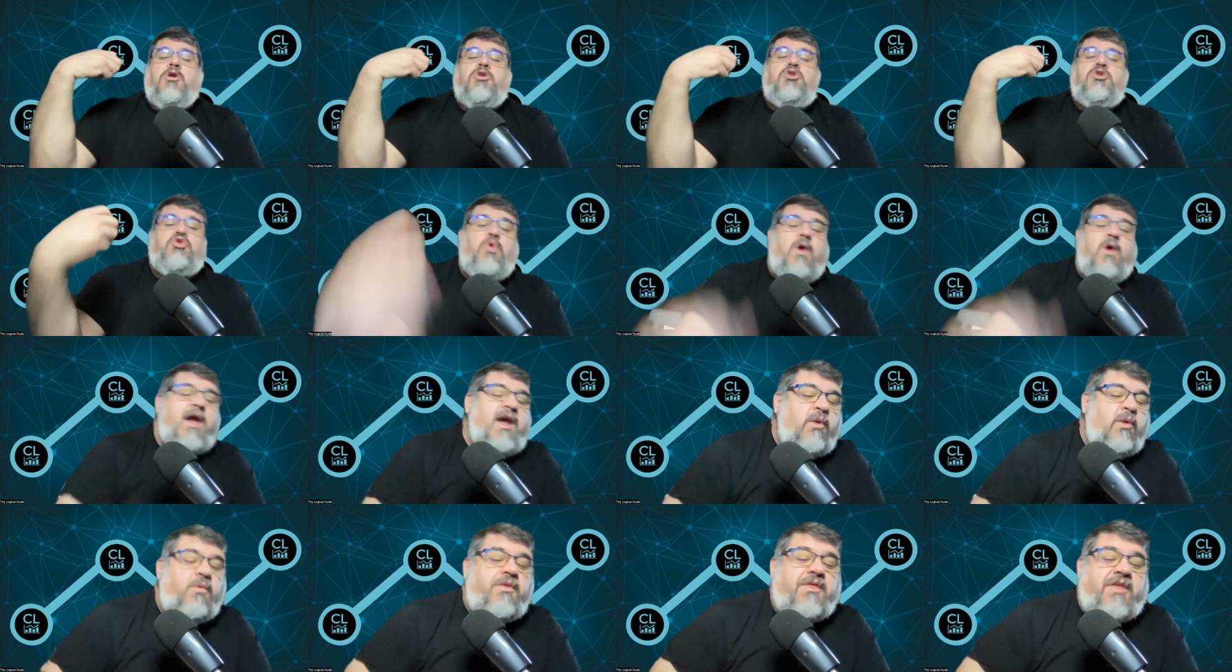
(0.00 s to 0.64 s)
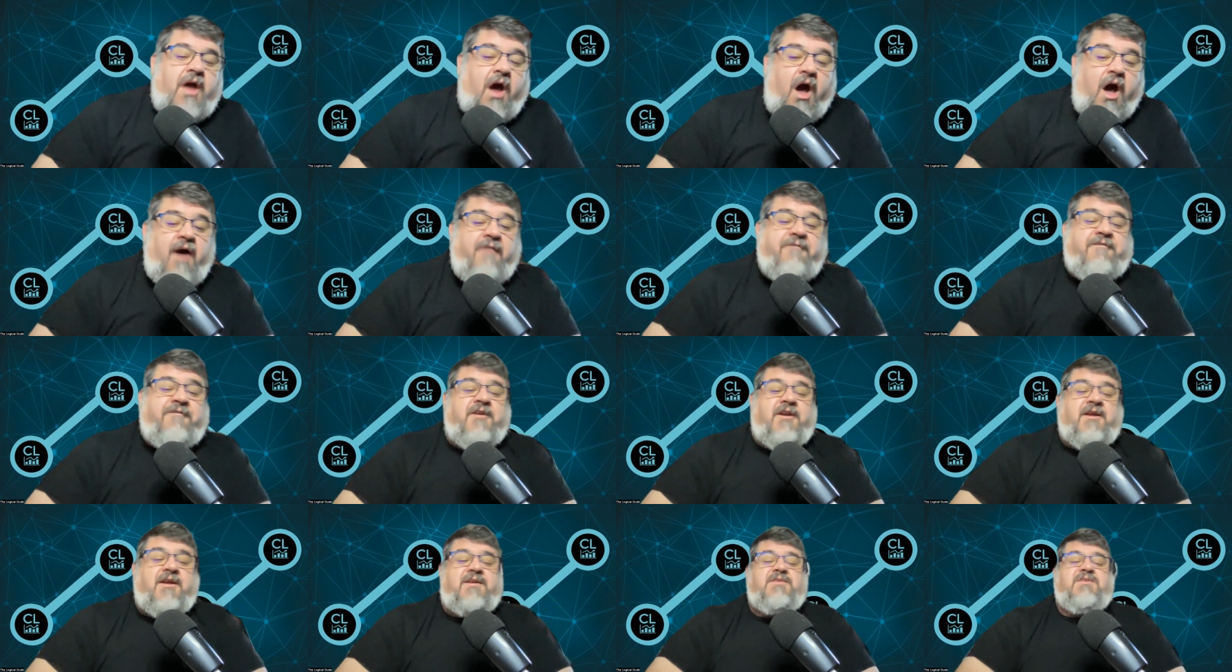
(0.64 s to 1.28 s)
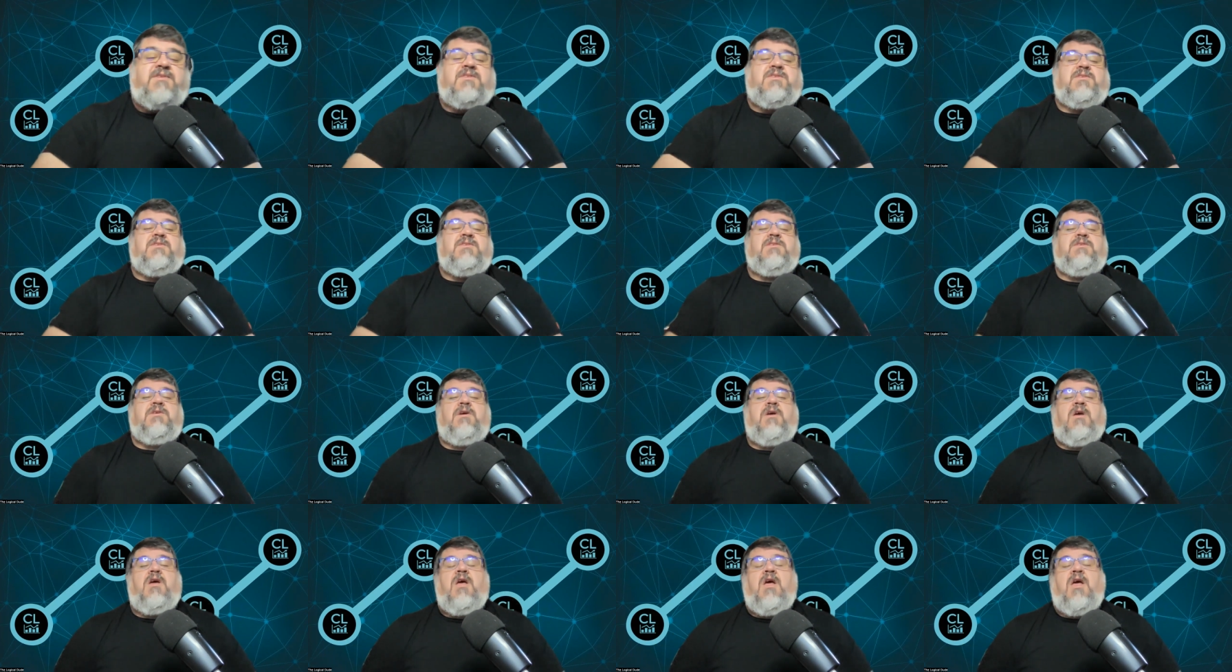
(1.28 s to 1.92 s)
trade with confidence
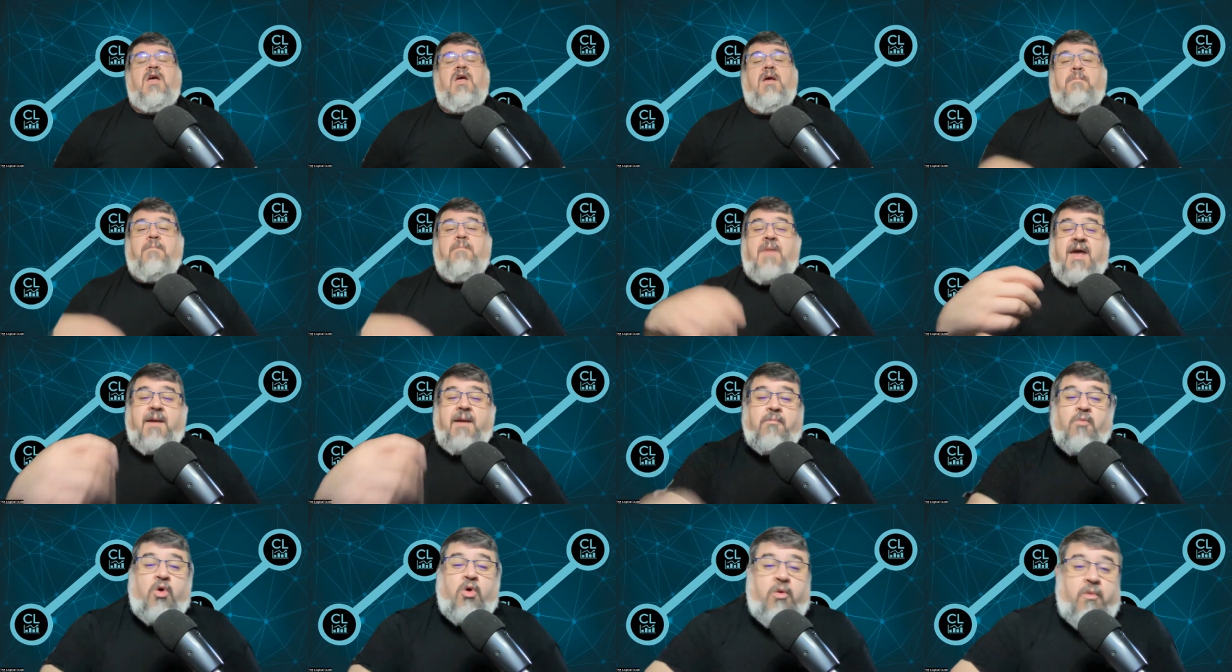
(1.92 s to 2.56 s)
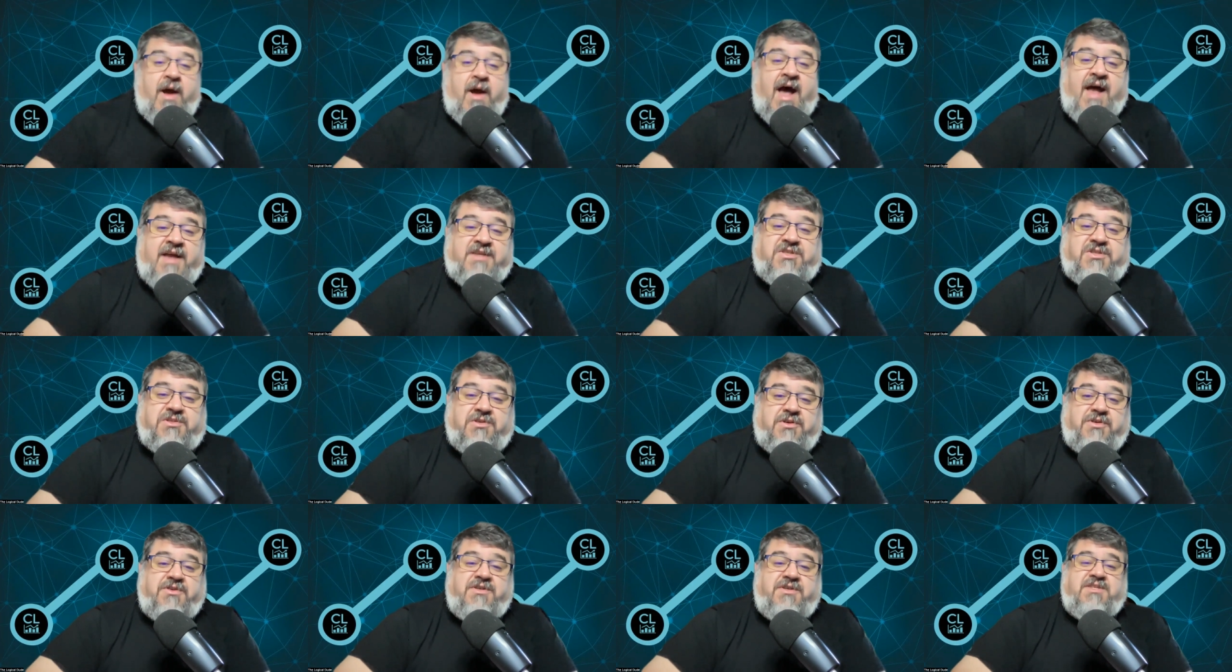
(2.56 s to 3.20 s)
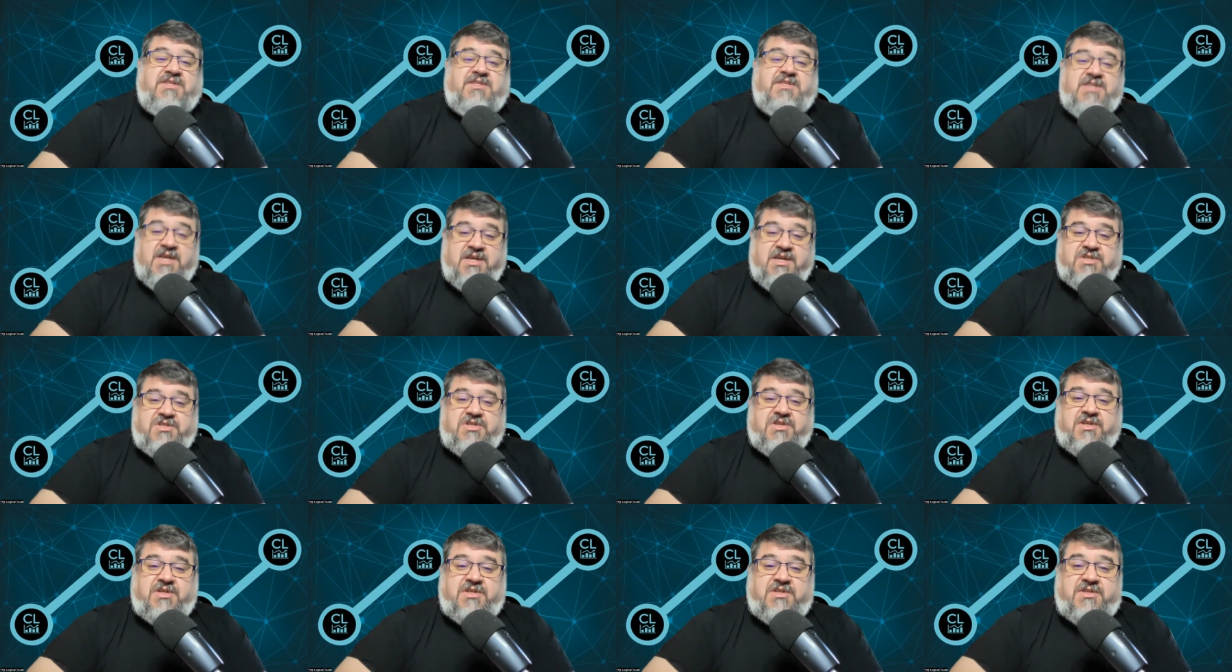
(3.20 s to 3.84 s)
and make more rational
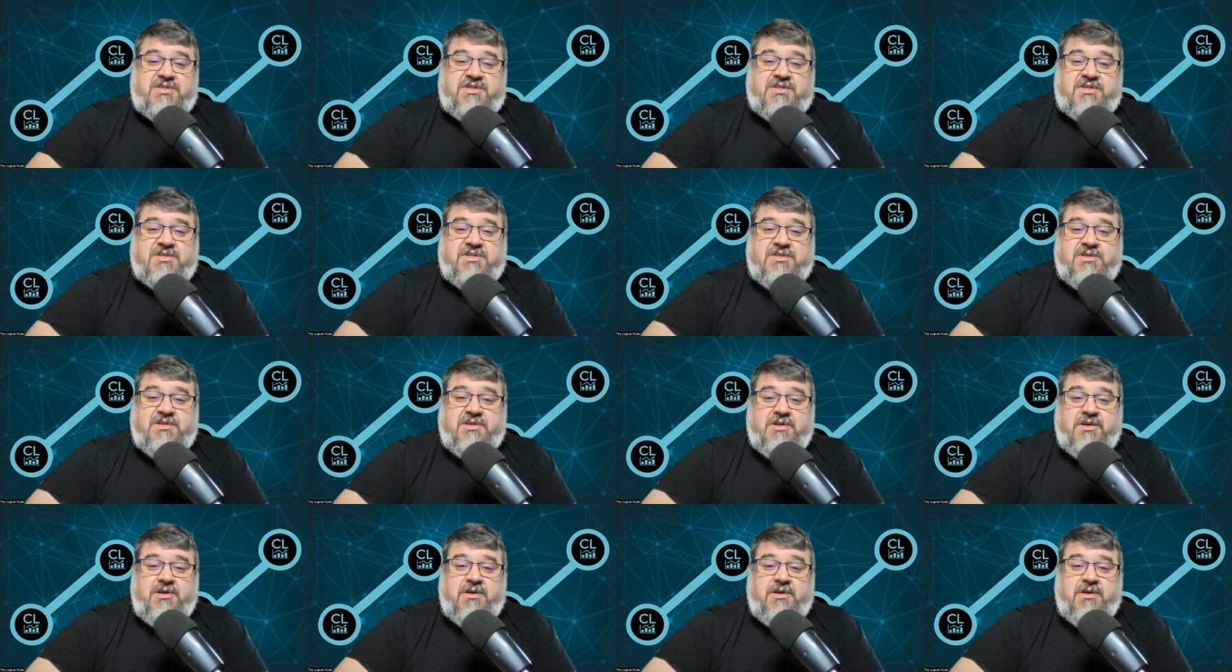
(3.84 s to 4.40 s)
decisions